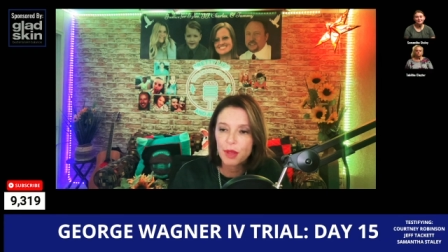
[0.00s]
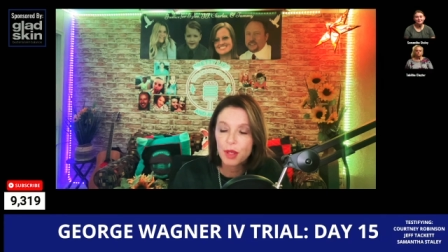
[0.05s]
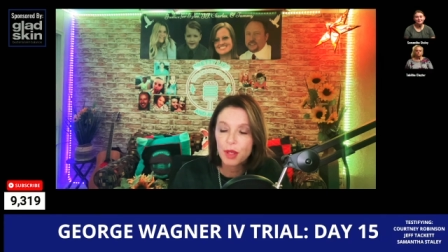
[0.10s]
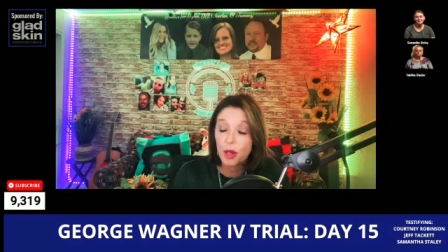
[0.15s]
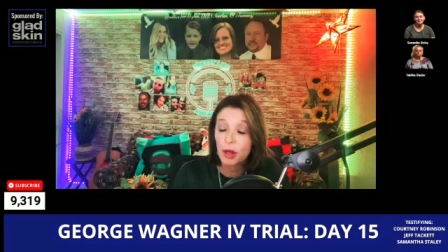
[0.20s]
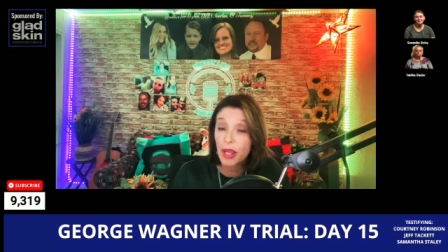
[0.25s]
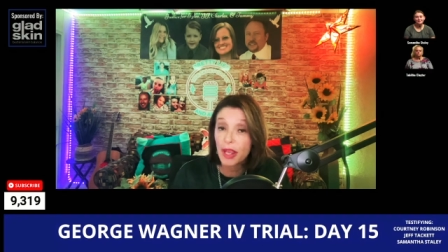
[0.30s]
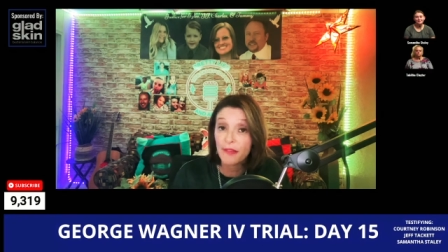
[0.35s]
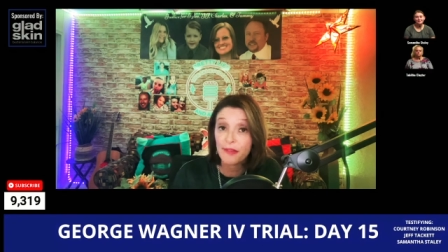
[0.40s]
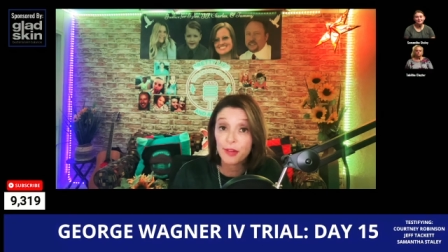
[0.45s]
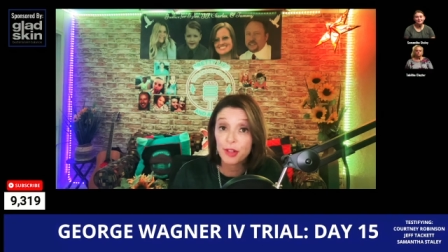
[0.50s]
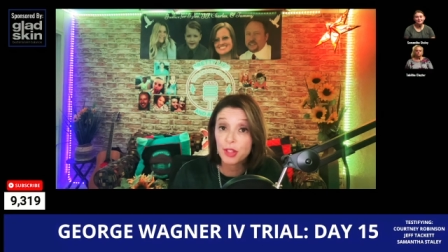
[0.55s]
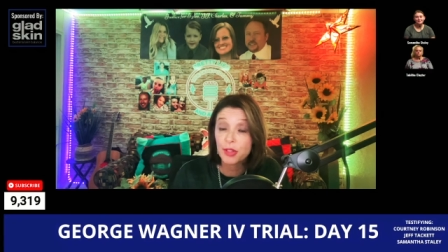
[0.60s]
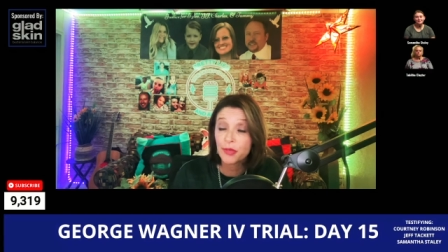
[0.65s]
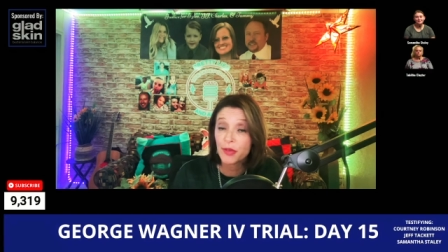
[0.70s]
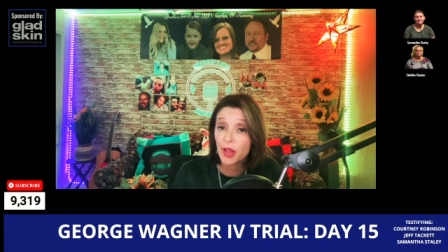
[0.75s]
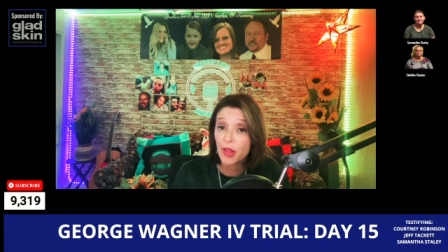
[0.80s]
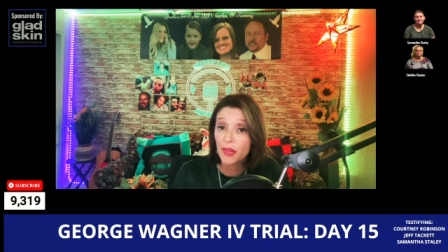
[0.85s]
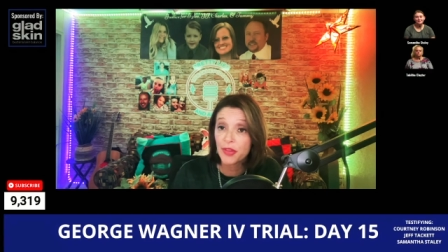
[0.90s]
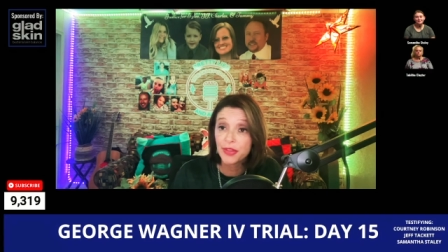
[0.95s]
okay, first
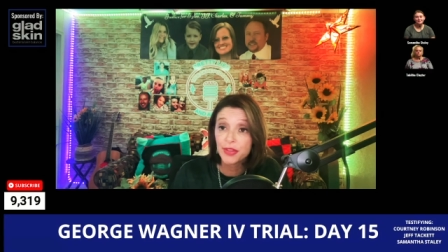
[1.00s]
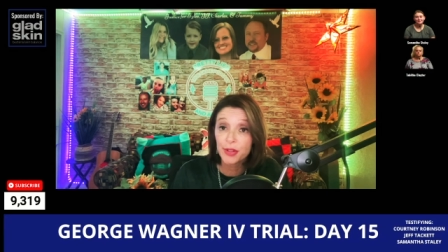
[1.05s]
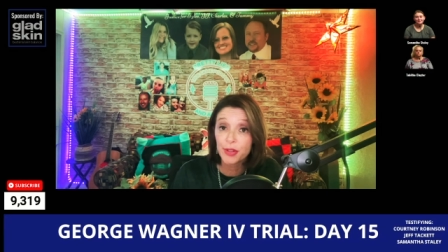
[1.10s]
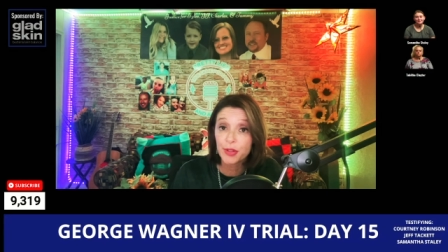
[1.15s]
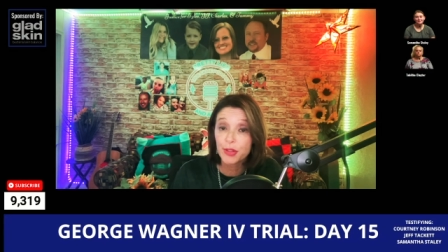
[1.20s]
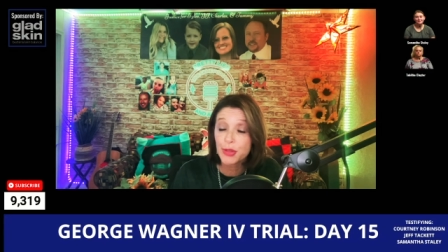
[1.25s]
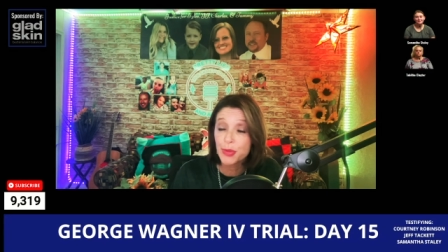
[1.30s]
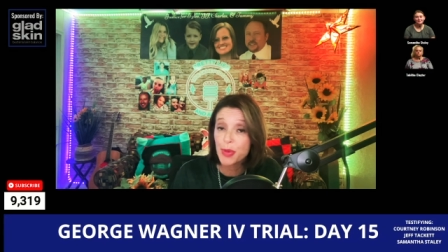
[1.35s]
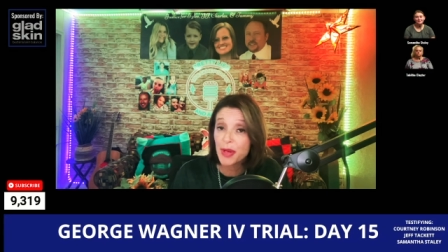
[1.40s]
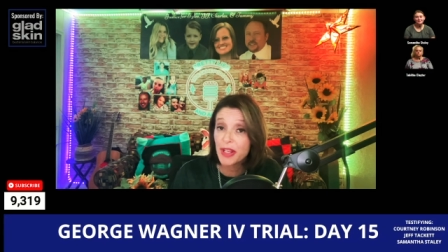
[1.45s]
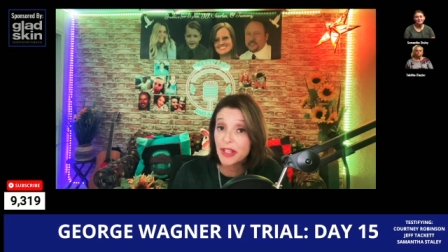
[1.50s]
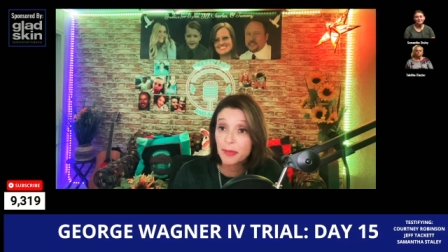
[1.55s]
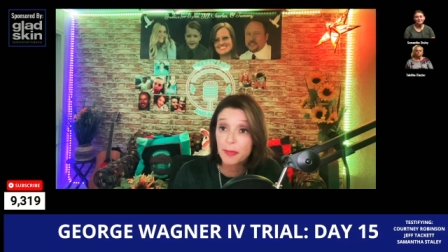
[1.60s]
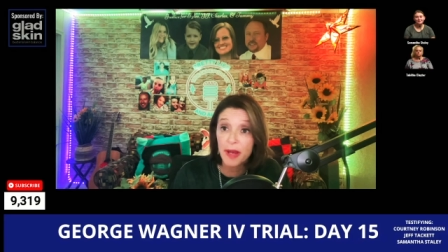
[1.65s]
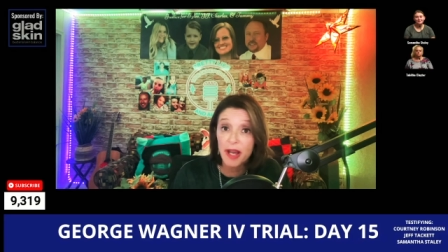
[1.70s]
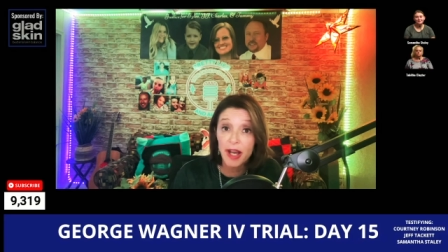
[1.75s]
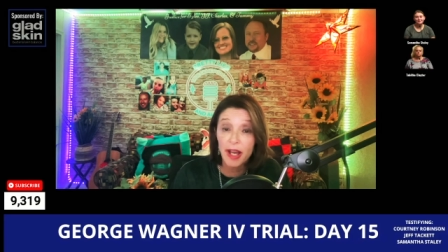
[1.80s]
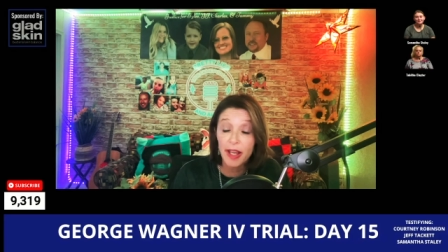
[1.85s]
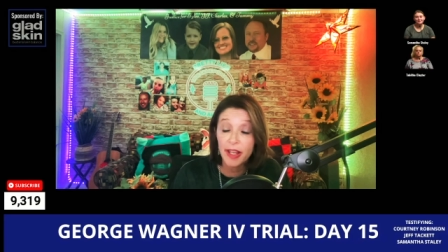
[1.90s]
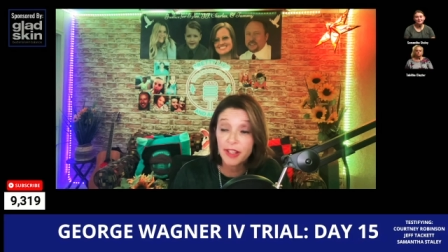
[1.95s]
of all, this girl's sweet as
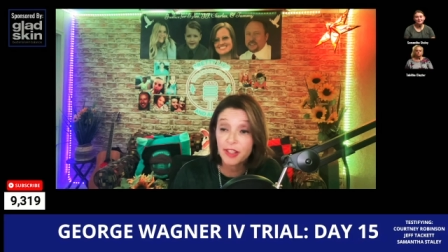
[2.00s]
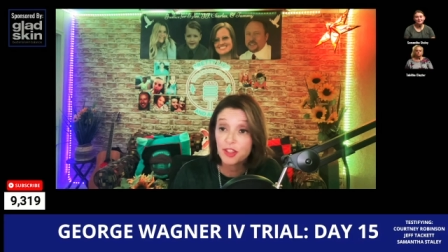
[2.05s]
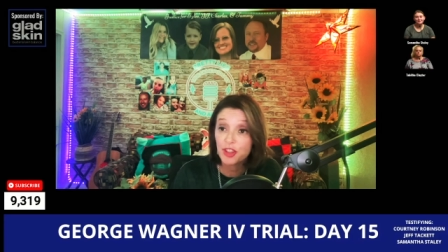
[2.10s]
pie.